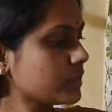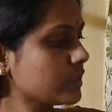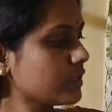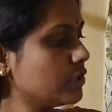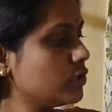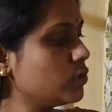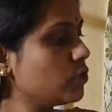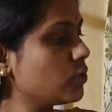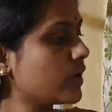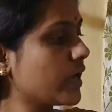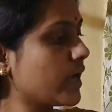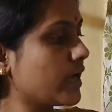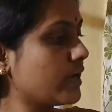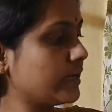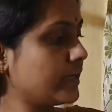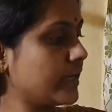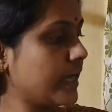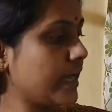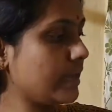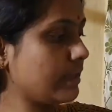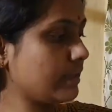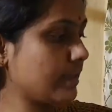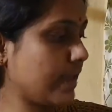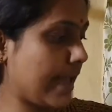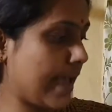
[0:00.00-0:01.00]
You can
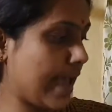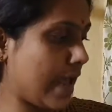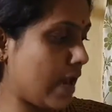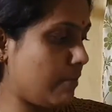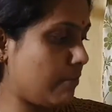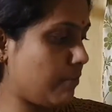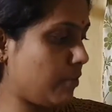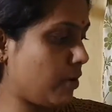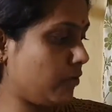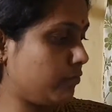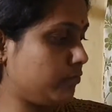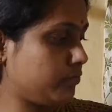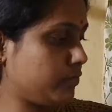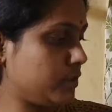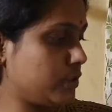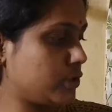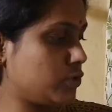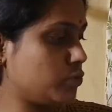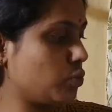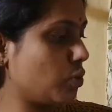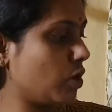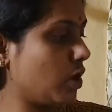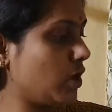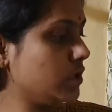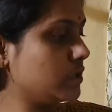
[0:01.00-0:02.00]
take the help of these
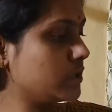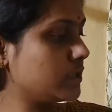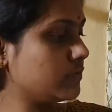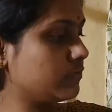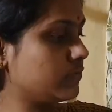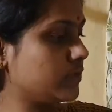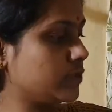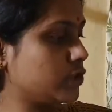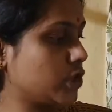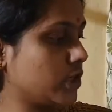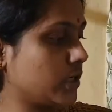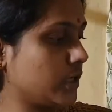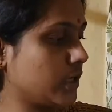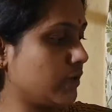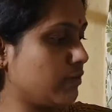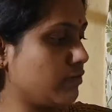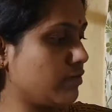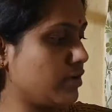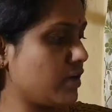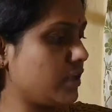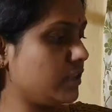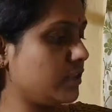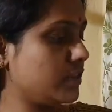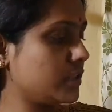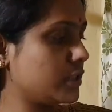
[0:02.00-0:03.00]
words which are
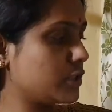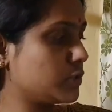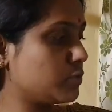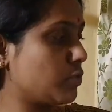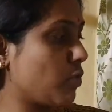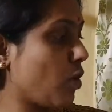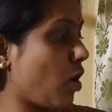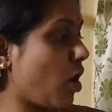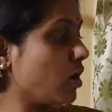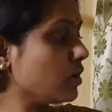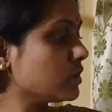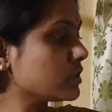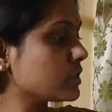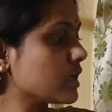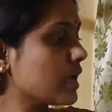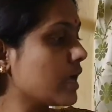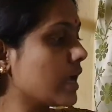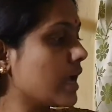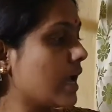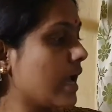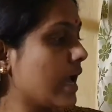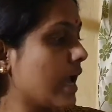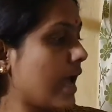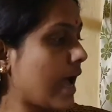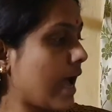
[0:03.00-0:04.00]
given in this box
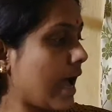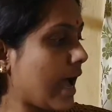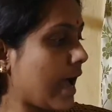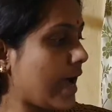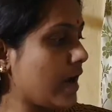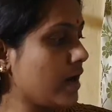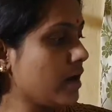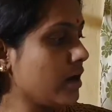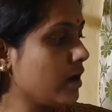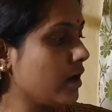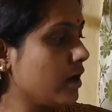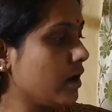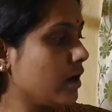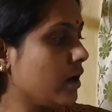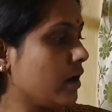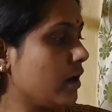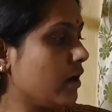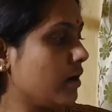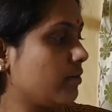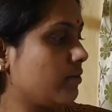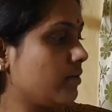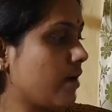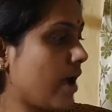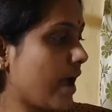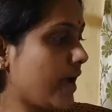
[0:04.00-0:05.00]
and
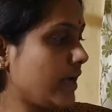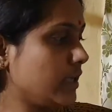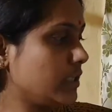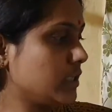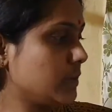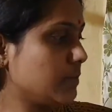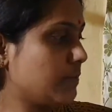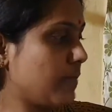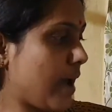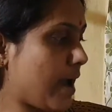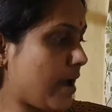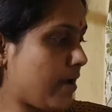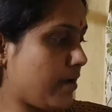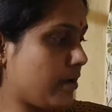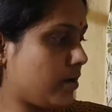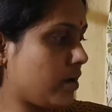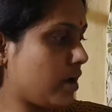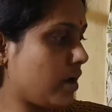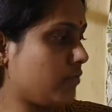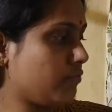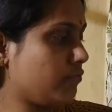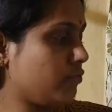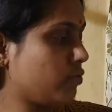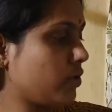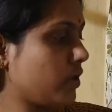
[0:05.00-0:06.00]
write a
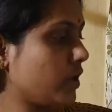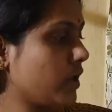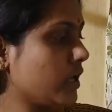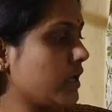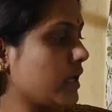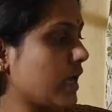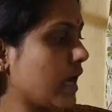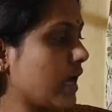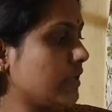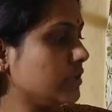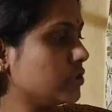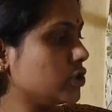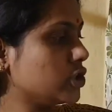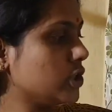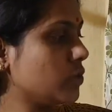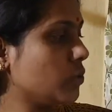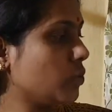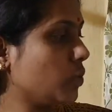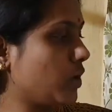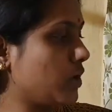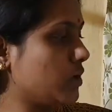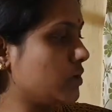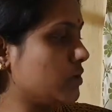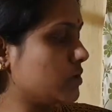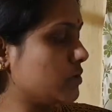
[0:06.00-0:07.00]
paragraph. Okay, Kanchi
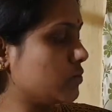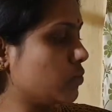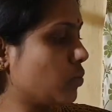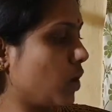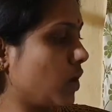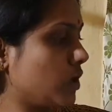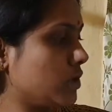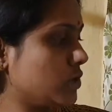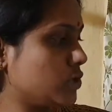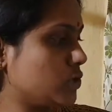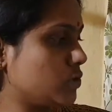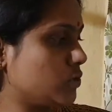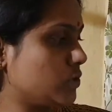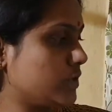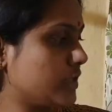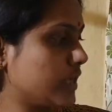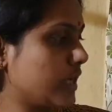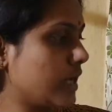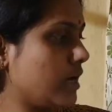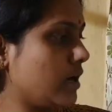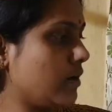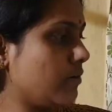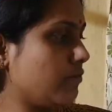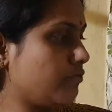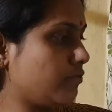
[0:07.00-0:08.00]
wants to
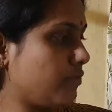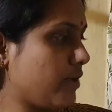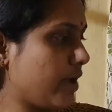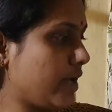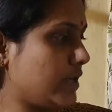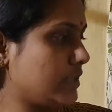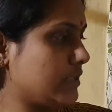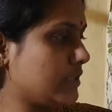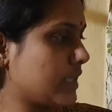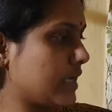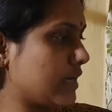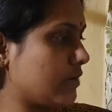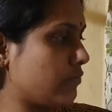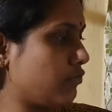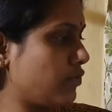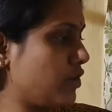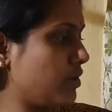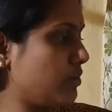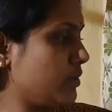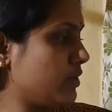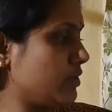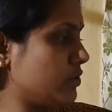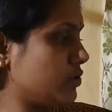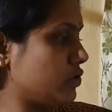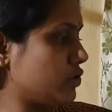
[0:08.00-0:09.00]
tell her friends that we
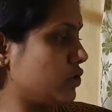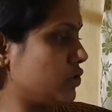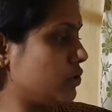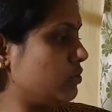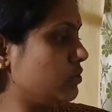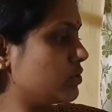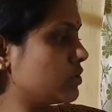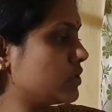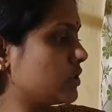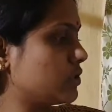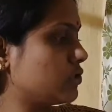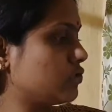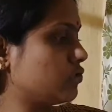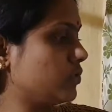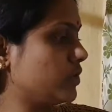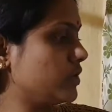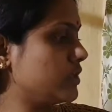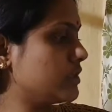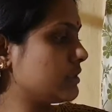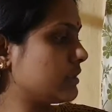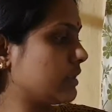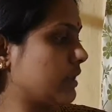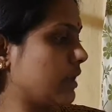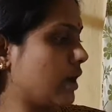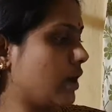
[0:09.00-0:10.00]
must use the
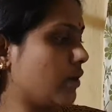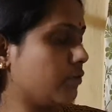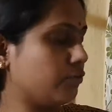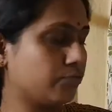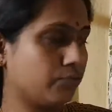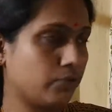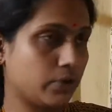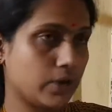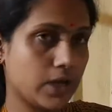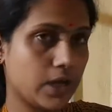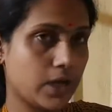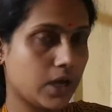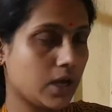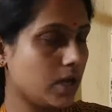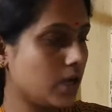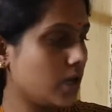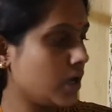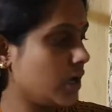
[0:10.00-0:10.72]
trees carefully.